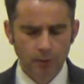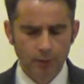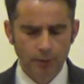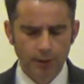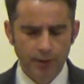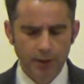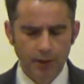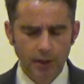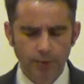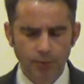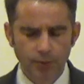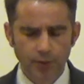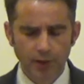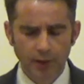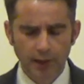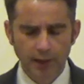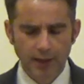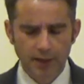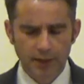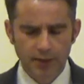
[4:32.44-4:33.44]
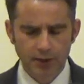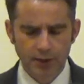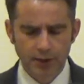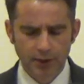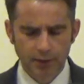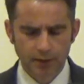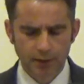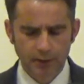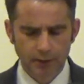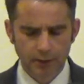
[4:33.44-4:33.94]
We come
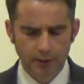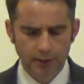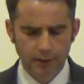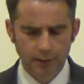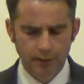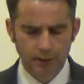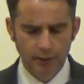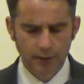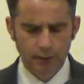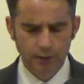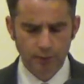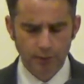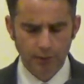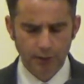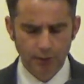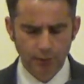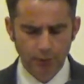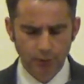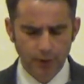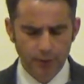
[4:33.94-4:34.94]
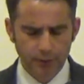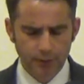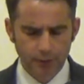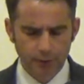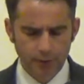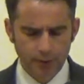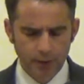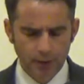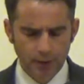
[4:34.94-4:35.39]
realizing that you are the one